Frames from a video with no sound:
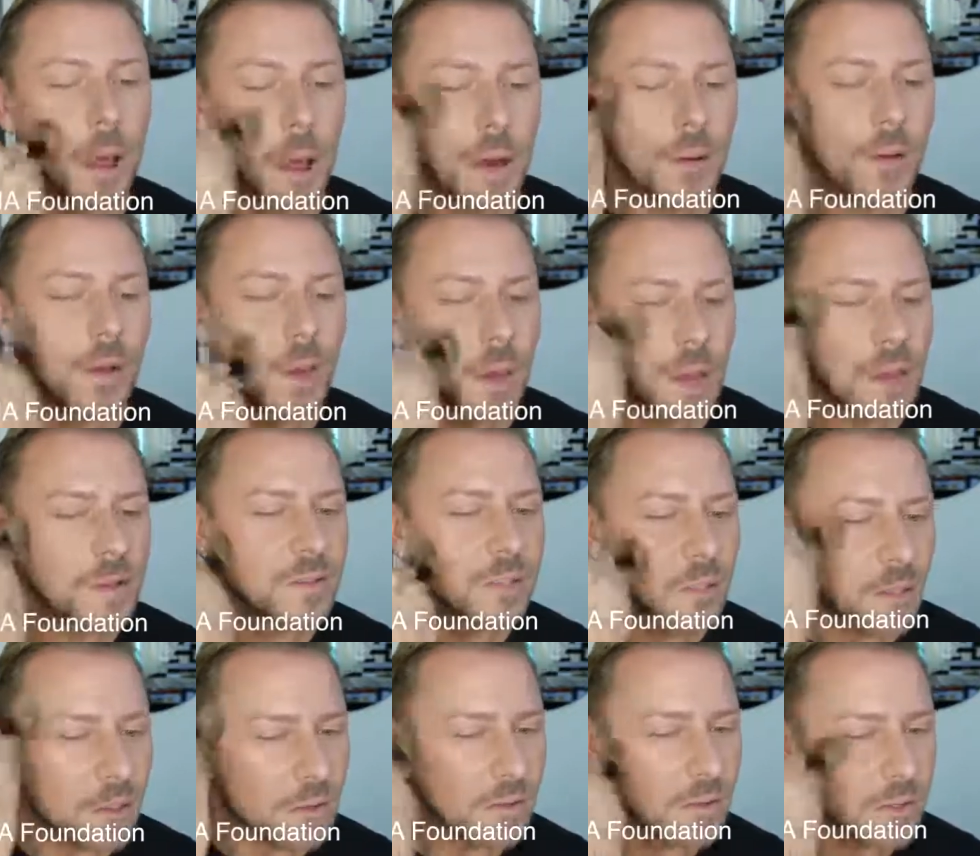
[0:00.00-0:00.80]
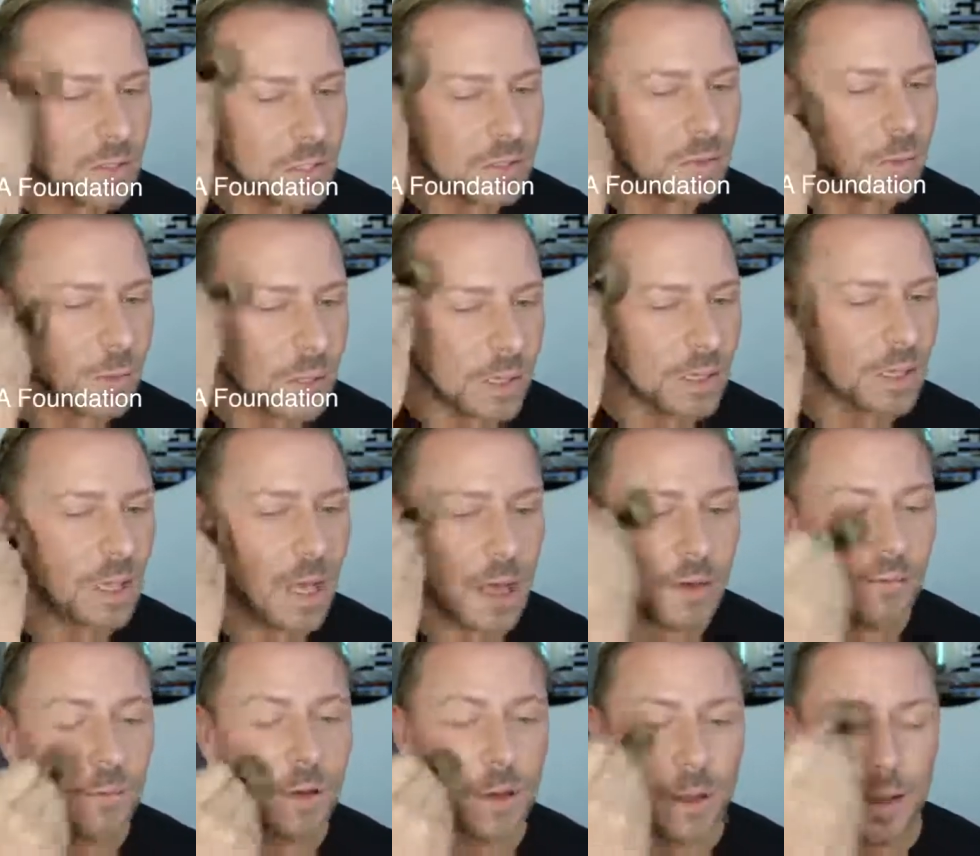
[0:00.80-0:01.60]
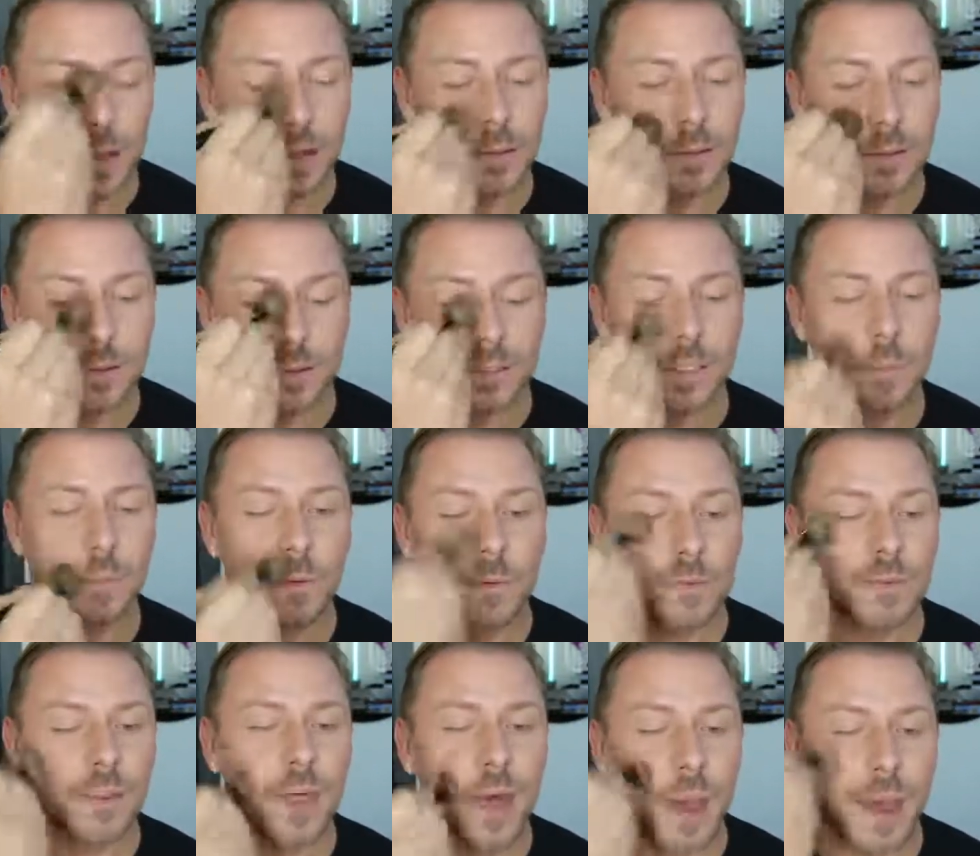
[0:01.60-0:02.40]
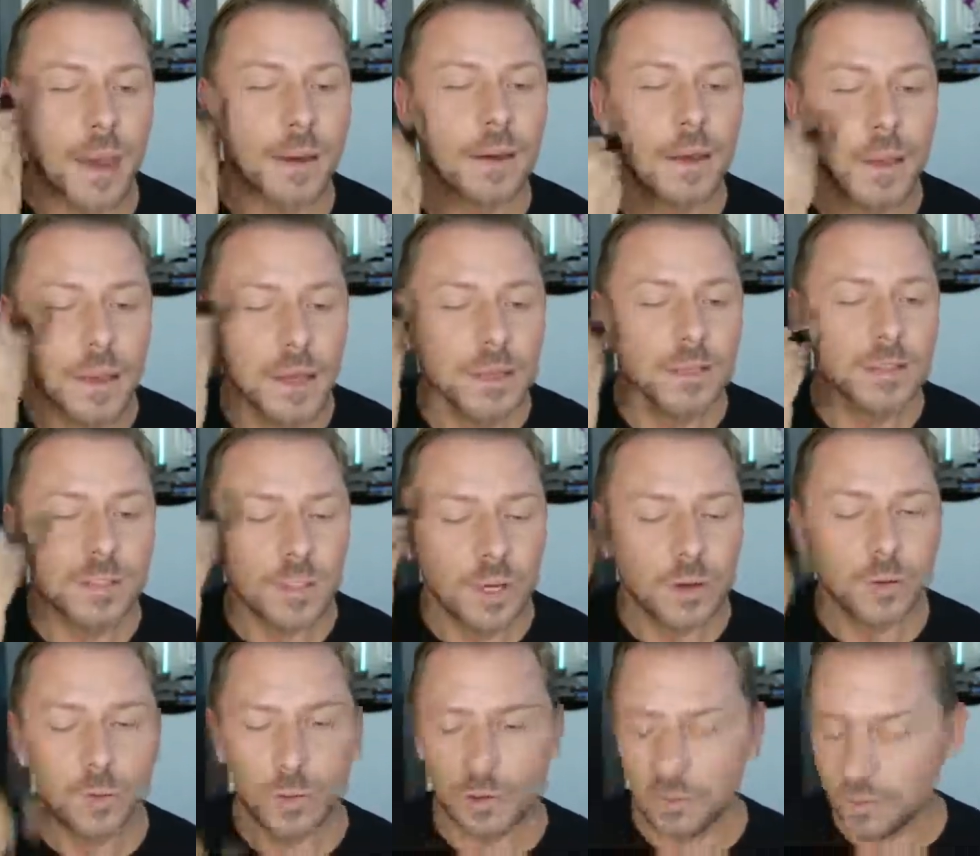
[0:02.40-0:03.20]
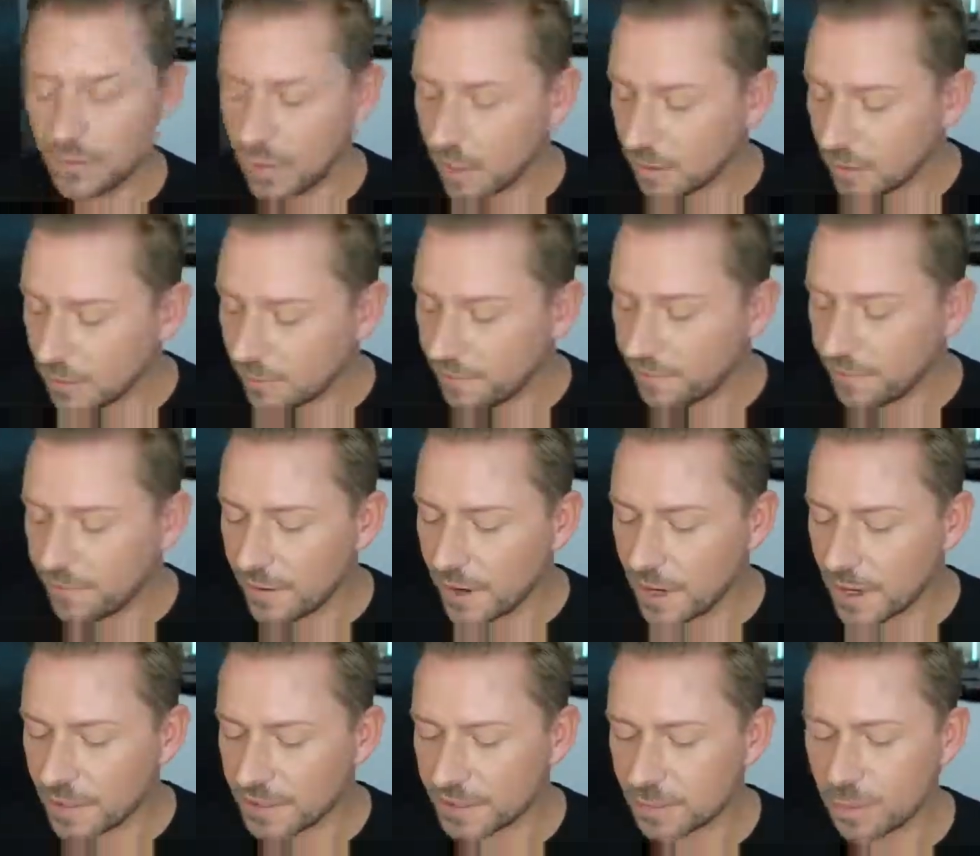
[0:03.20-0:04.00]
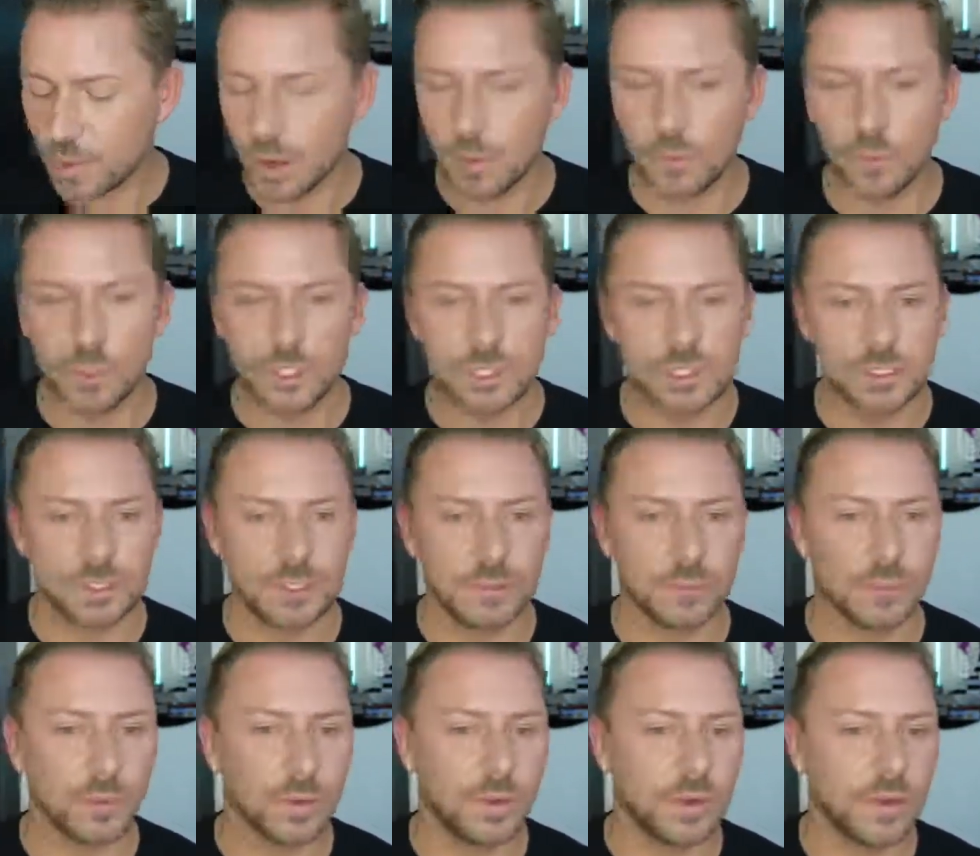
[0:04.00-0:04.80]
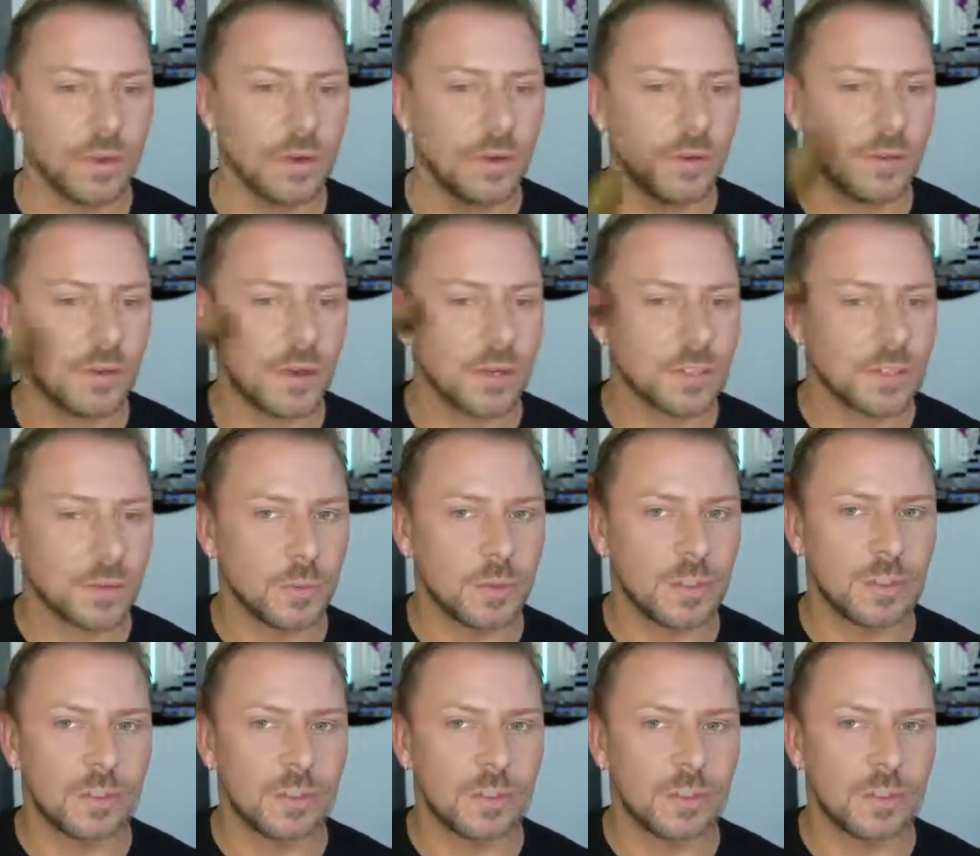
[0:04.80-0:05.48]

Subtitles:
Okay, so just want to cover some of that. So we've done the first one, which is the more universal.